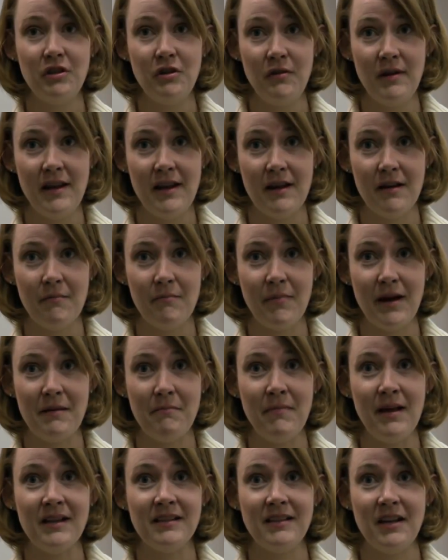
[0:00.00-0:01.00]
to him by
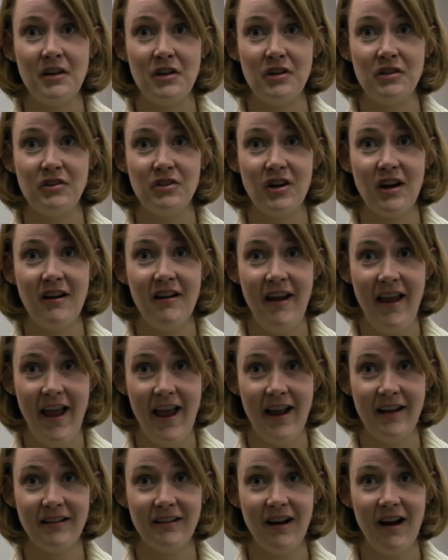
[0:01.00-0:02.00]
men such as John
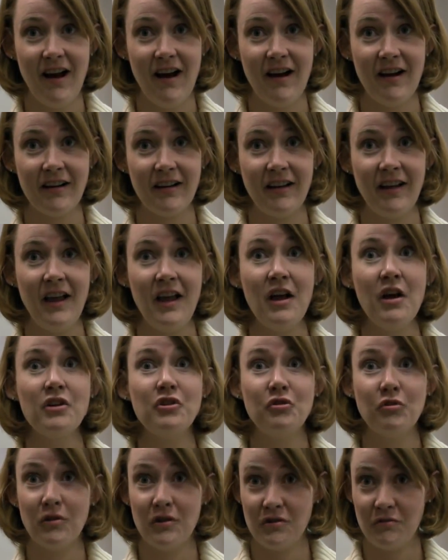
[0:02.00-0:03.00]
Hancock,
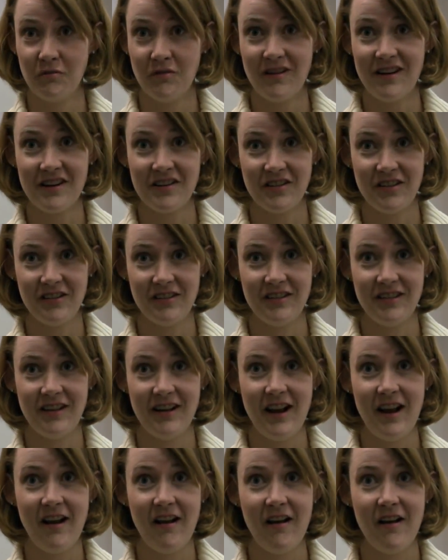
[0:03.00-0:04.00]
George Washington,
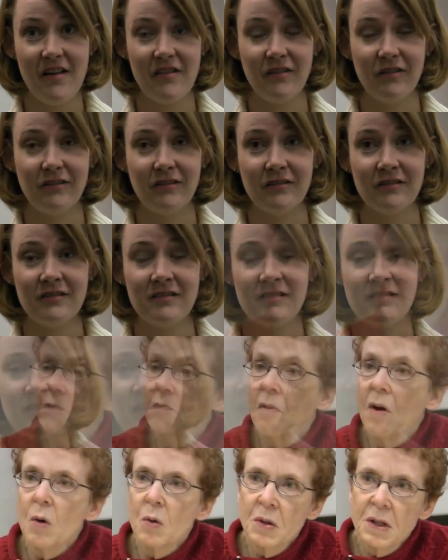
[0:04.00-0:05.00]
and others.
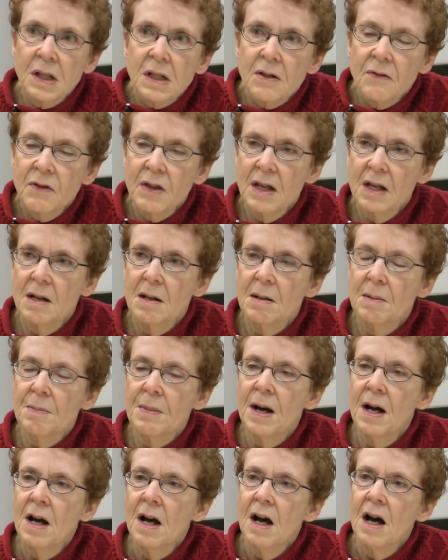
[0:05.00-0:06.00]
Most of them
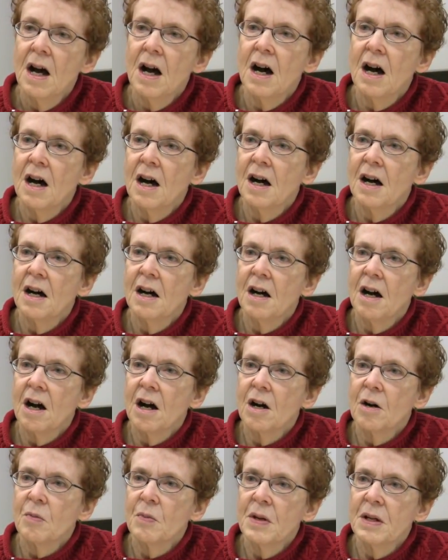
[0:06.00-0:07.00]

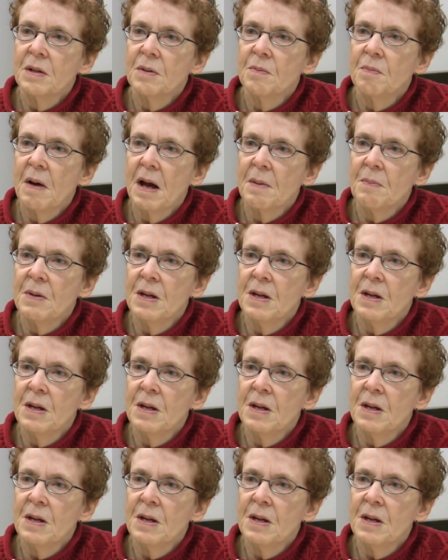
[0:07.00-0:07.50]
are written by